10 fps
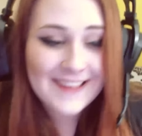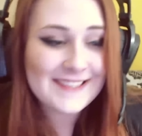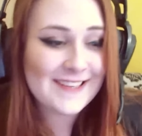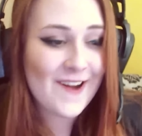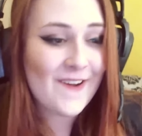
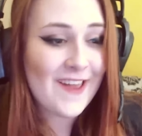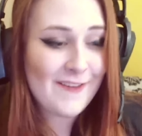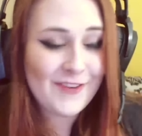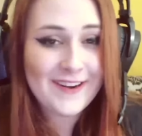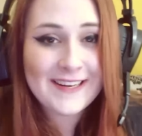so
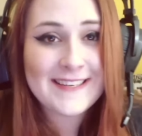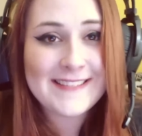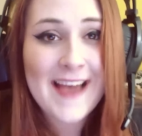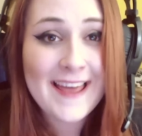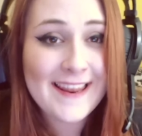if you're
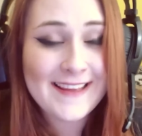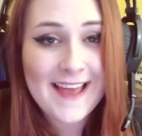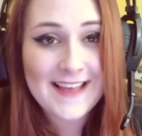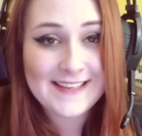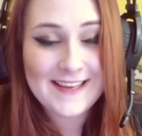exciting,
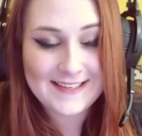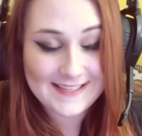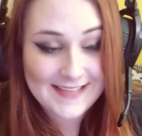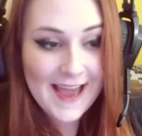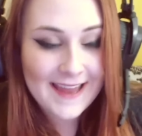uh,
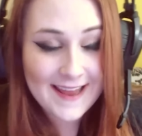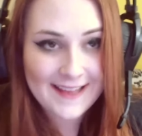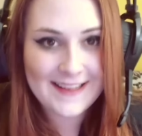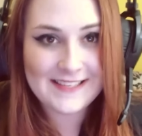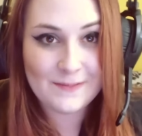
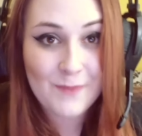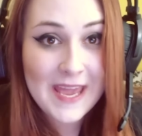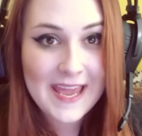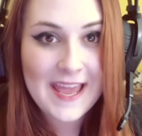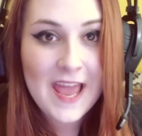excited as
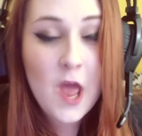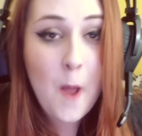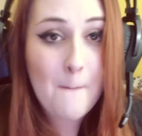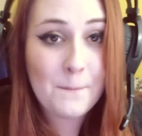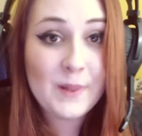me,
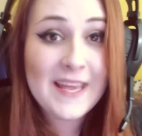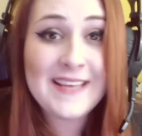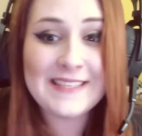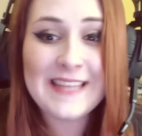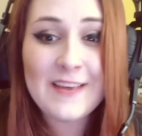
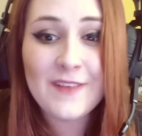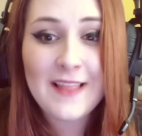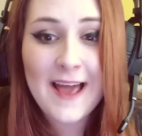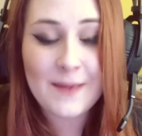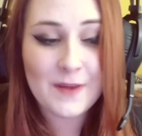please leave a
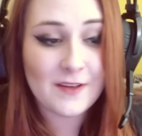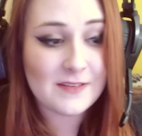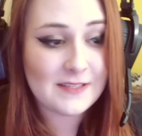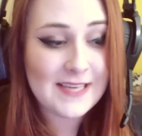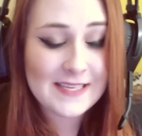like
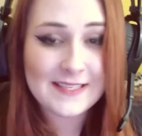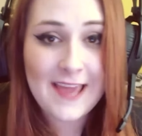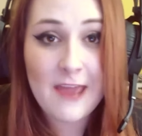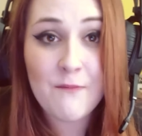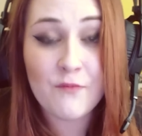because this
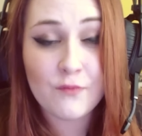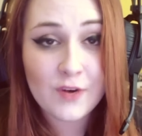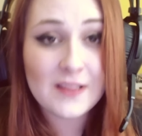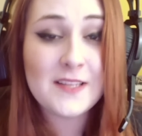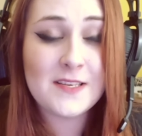game
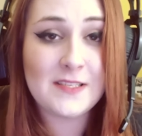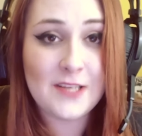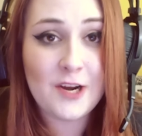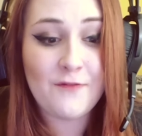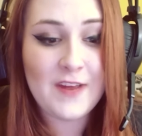really
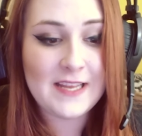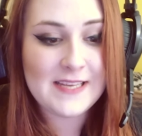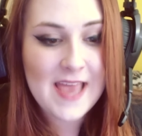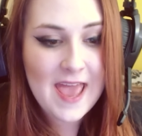deserves it.